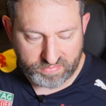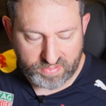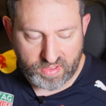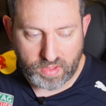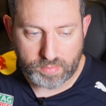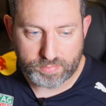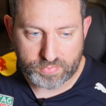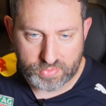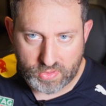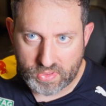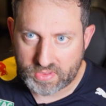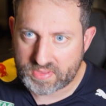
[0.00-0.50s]

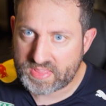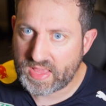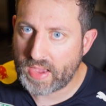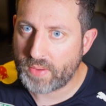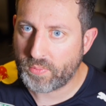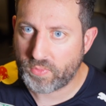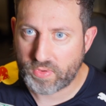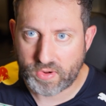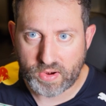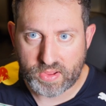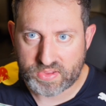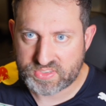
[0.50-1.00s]
film look that
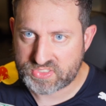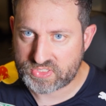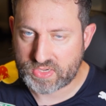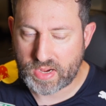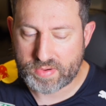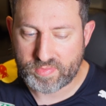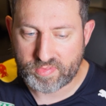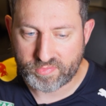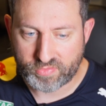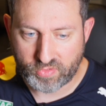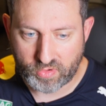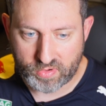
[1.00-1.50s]
we're all
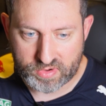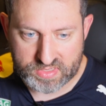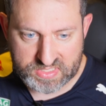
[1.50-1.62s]
striving for.